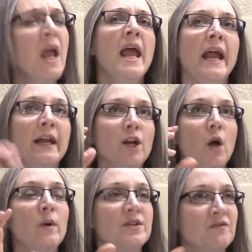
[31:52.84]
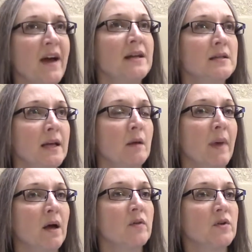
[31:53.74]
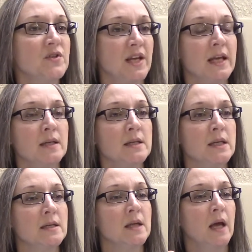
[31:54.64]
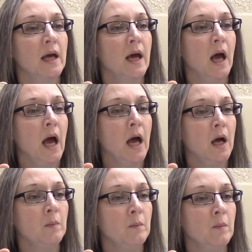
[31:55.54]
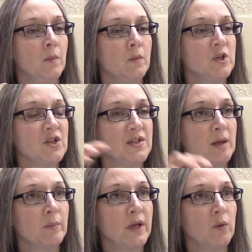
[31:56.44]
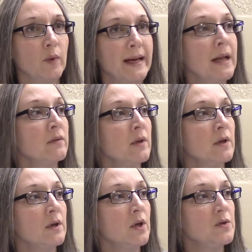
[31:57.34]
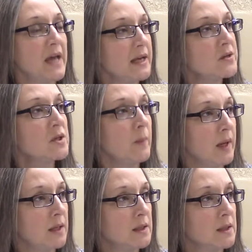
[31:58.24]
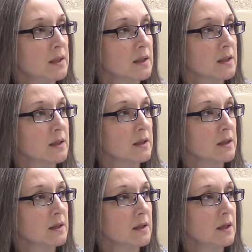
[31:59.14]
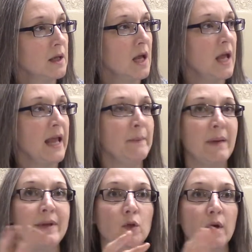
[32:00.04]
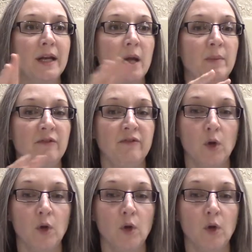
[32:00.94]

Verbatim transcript: And you know what's fascinating about all those things is just simply reading the New Testament and maybe looking up a few